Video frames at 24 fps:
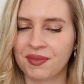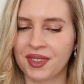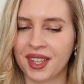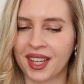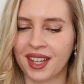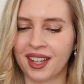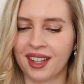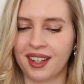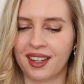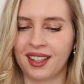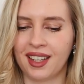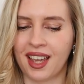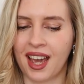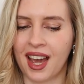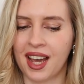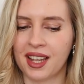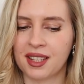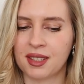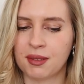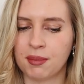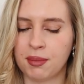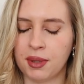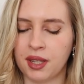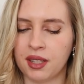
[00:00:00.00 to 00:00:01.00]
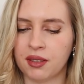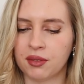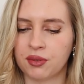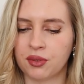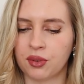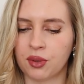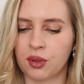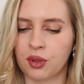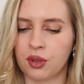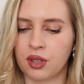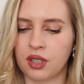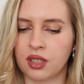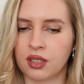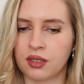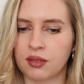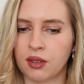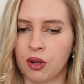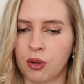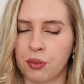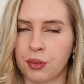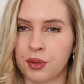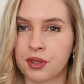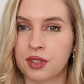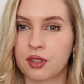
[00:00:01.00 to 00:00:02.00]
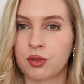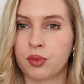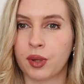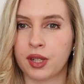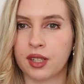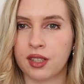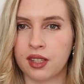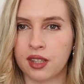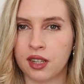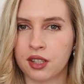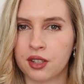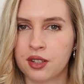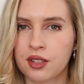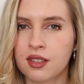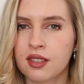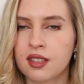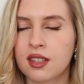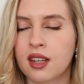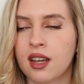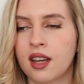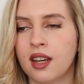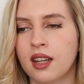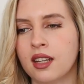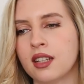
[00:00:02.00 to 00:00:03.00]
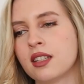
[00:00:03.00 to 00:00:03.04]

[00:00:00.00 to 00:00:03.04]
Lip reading: It has been for almost 20 years,